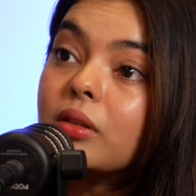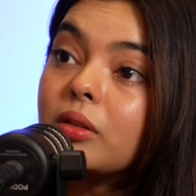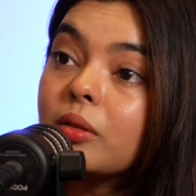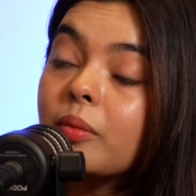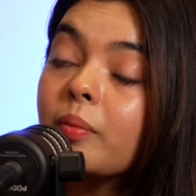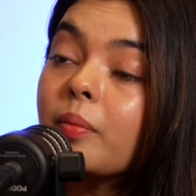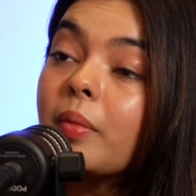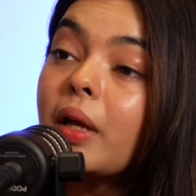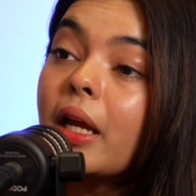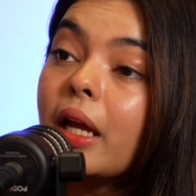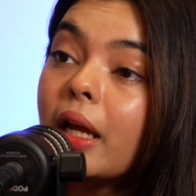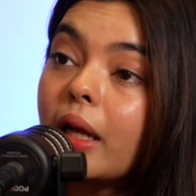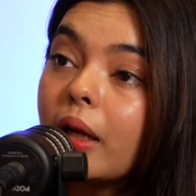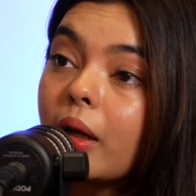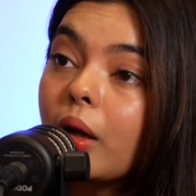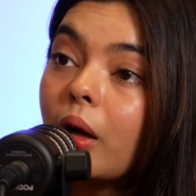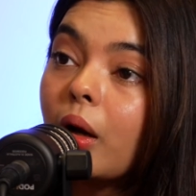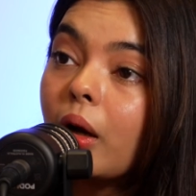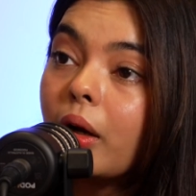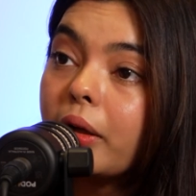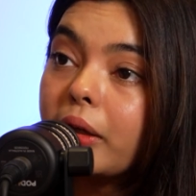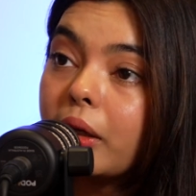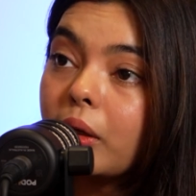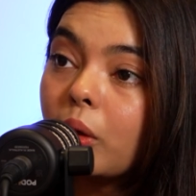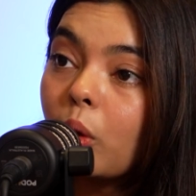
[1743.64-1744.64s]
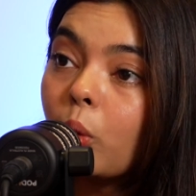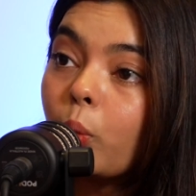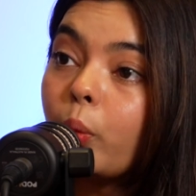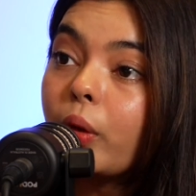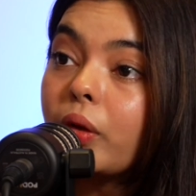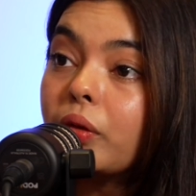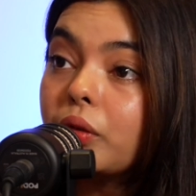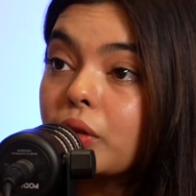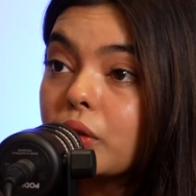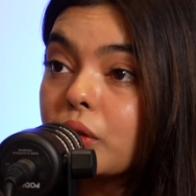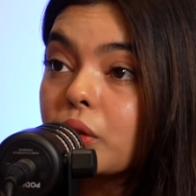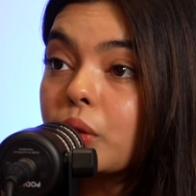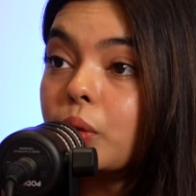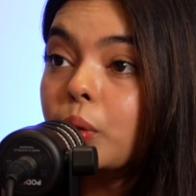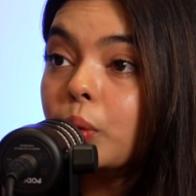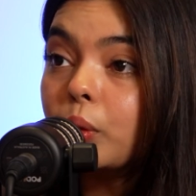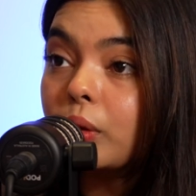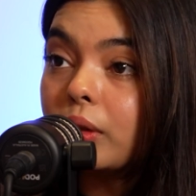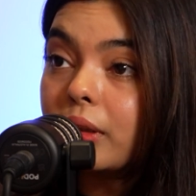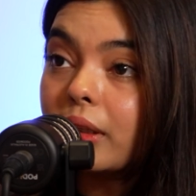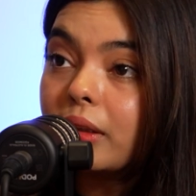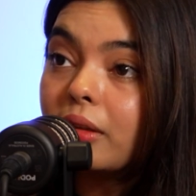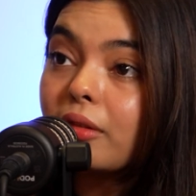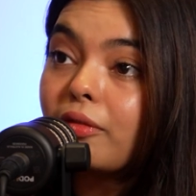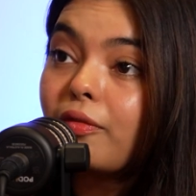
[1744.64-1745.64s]
to make, with the
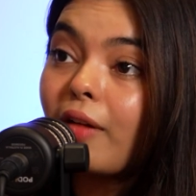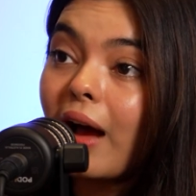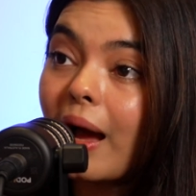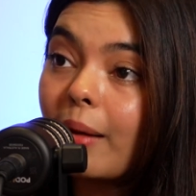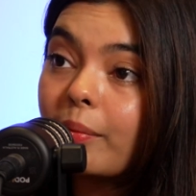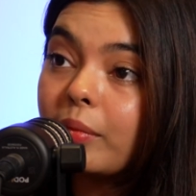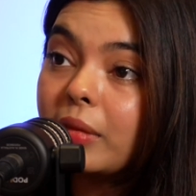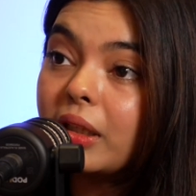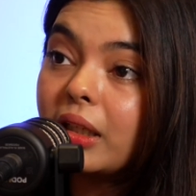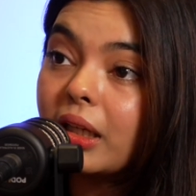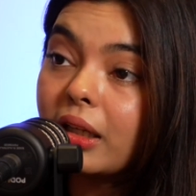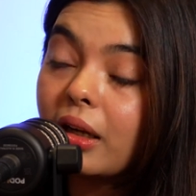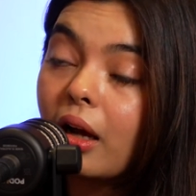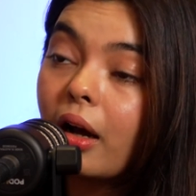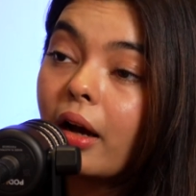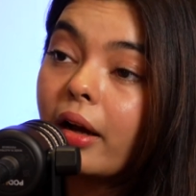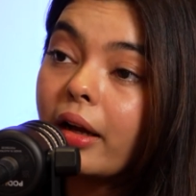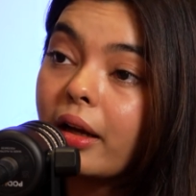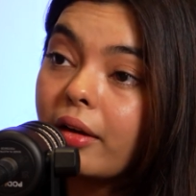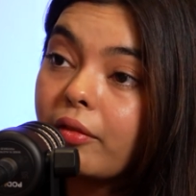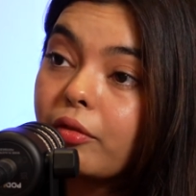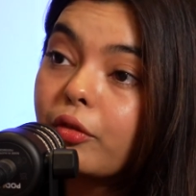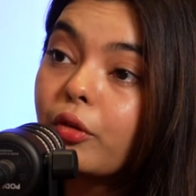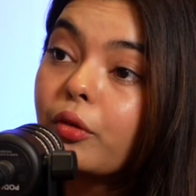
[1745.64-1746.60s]
school that the family and I have